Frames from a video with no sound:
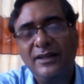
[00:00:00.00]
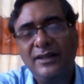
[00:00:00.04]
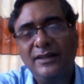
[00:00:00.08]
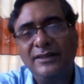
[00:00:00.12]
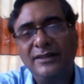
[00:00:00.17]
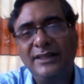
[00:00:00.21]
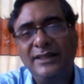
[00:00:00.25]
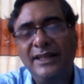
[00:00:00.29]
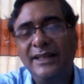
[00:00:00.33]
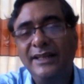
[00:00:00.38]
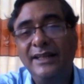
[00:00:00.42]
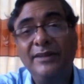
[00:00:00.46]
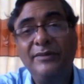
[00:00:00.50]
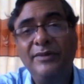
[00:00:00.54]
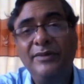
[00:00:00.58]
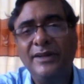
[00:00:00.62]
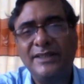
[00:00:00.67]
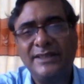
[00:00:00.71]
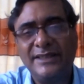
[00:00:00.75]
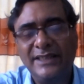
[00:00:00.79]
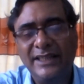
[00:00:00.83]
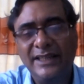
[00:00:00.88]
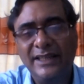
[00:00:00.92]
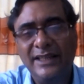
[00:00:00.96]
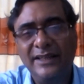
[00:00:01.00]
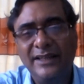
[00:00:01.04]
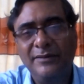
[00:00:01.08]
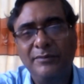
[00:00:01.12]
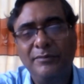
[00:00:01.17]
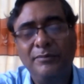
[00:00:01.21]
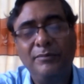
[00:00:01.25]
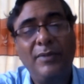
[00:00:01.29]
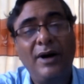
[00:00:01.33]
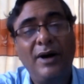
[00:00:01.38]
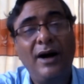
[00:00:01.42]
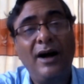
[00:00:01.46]
they never say
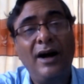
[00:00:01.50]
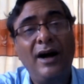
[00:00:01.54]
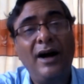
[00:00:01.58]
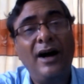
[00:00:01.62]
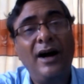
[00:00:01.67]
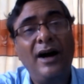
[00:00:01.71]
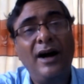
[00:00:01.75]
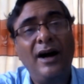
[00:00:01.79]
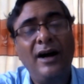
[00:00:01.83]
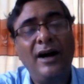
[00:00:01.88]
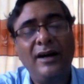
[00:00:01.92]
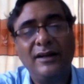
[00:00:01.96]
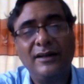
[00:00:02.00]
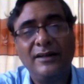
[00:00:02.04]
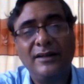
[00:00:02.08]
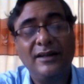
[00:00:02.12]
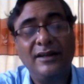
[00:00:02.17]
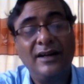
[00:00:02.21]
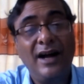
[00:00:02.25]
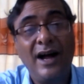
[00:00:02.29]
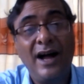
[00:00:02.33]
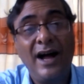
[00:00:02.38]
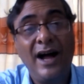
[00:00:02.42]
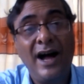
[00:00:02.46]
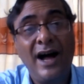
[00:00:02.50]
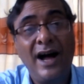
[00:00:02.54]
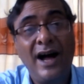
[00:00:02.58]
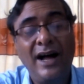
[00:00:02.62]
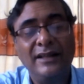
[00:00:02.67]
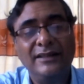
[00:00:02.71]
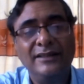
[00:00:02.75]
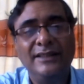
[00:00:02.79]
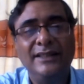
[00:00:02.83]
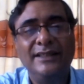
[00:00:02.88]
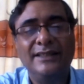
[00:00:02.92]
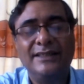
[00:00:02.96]
ba,
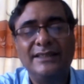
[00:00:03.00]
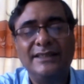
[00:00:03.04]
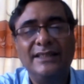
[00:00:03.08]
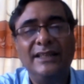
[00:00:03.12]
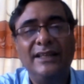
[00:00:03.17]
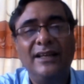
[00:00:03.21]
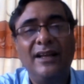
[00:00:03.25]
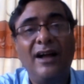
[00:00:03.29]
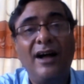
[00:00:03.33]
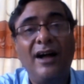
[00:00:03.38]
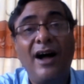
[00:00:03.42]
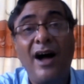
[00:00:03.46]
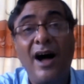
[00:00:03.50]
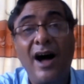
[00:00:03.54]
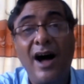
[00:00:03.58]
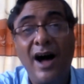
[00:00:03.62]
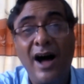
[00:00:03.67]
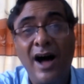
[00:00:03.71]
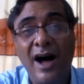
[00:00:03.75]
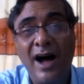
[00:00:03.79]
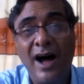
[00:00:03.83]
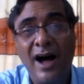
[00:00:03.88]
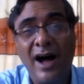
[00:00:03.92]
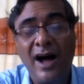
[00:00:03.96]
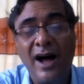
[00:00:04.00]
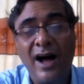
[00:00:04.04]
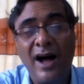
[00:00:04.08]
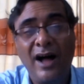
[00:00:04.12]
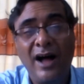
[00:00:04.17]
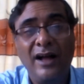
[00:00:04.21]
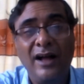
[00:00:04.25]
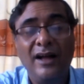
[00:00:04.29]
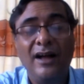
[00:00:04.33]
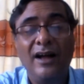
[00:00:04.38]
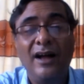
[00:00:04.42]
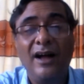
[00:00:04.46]
ka, they say
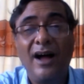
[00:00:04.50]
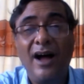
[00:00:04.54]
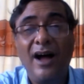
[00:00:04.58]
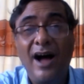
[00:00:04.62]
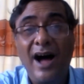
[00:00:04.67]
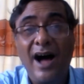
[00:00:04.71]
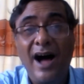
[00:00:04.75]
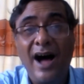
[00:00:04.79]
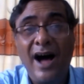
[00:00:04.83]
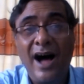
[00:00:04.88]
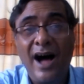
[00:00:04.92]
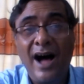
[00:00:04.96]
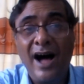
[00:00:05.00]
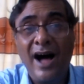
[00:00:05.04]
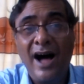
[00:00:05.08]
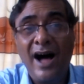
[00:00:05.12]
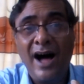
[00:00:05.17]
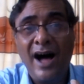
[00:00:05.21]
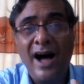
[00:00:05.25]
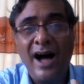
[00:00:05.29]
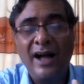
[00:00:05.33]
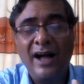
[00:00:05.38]
ah.